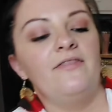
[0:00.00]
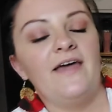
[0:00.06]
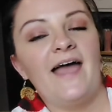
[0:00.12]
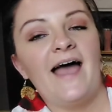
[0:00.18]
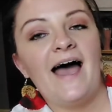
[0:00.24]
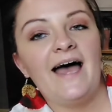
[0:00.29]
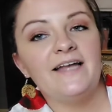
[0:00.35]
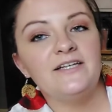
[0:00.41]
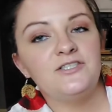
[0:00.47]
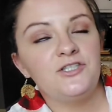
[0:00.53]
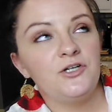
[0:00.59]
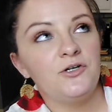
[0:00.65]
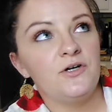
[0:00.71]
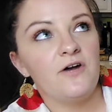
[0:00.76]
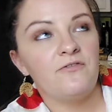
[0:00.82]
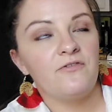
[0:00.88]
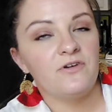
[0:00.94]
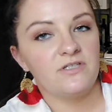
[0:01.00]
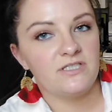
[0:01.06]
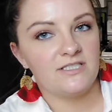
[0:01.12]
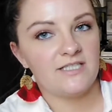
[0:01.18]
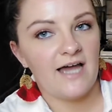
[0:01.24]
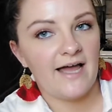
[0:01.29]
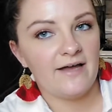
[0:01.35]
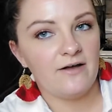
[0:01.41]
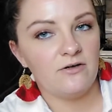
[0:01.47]
they had two different
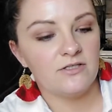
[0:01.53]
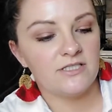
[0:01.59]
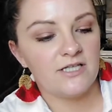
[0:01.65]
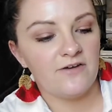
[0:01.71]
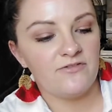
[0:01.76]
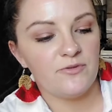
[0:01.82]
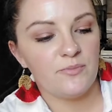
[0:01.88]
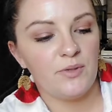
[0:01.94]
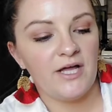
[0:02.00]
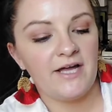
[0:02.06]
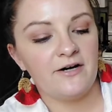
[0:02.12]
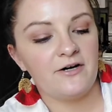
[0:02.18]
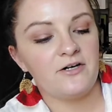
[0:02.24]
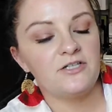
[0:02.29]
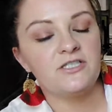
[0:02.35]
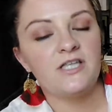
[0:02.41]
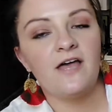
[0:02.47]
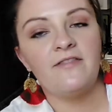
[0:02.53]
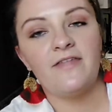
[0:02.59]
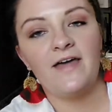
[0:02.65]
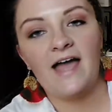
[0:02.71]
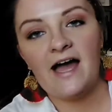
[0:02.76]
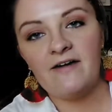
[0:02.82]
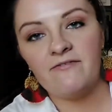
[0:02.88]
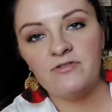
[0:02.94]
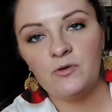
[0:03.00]
styles of the planners. They
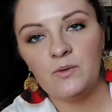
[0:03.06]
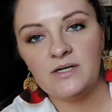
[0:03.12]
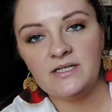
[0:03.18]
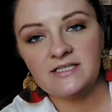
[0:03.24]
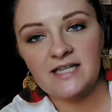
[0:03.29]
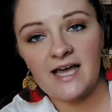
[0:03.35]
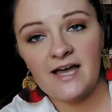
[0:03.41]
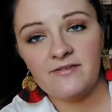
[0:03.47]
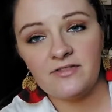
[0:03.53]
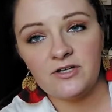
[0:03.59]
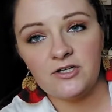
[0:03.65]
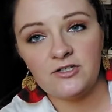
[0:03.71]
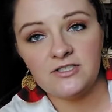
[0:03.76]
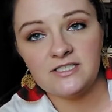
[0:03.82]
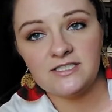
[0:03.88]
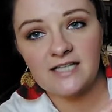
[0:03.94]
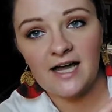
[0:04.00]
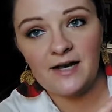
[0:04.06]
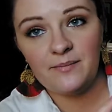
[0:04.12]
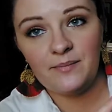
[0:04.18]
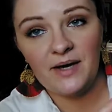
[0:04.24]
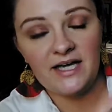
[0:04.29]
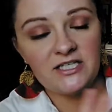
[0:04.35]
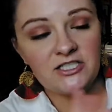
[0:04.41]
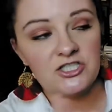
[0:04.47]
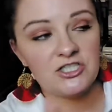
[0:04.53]
have the ones that have little design
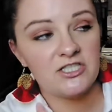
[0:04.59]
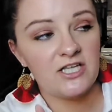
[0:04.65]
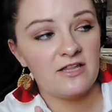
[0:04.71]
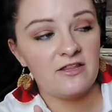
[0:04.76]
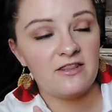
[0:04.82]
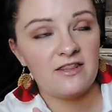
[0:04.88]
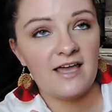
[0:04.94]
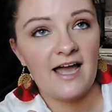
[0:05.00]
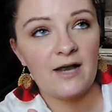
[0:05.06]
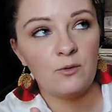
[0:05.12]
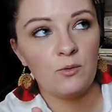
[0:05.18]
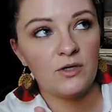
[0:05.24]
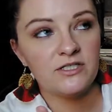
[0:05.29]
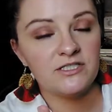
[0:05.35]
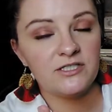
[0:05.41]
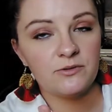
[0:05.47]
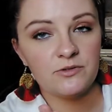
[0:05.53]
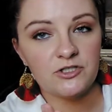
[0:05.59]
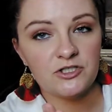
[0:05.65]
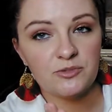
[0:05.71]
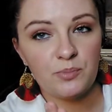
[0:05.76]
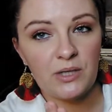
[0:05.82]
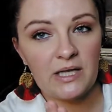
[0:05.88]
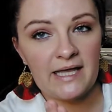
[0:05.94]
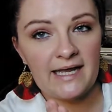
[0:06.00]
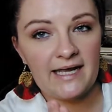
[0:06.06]
pages, and then they had ones that were
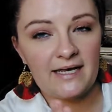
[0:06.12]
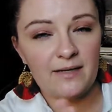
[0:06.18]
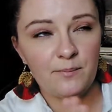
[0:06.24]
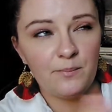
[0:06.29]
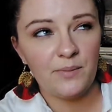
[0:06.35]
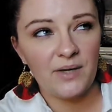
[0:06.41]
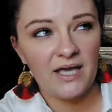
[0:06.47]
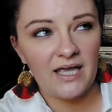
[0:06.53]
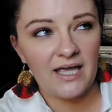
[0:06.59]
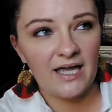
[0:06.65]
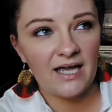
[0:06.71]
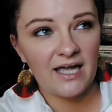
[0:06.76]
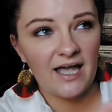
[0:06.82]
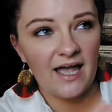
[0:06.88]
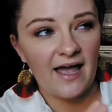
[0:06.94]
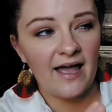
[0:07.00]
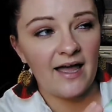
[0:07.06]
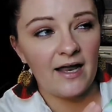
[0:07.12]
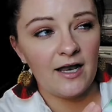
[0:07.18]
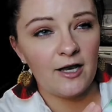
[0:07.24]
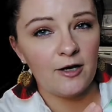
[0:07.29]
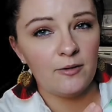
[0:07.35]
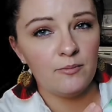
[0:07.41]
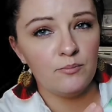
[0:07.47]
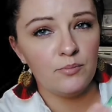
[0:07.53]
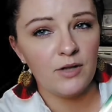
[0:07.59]
just plain pink
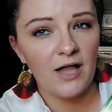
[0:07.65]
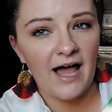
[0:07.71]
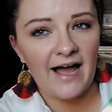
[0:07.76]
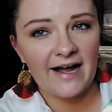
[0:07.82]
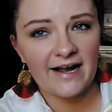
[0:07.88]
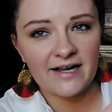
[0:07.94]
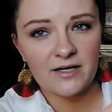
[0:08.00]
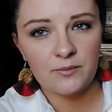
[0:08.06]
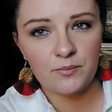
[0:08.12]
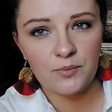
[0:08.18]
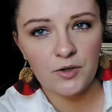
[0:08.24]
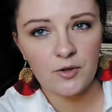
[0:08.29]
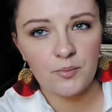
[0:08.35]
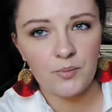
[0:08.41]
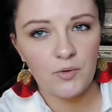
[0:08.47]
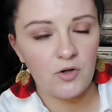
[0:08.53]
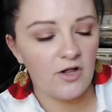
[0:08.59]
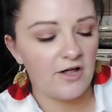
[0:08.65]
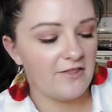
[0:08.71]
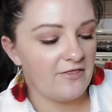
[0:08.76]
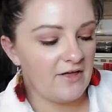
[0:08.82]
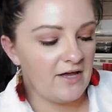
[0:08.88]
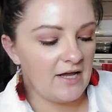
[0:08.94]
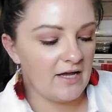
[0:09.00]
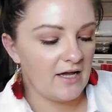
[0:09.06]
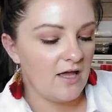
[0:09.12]
and black and purple, I
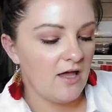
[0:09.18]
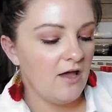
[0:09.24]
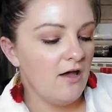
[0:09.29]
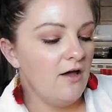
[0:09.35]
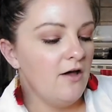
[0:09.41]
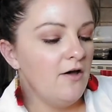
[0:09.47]
think.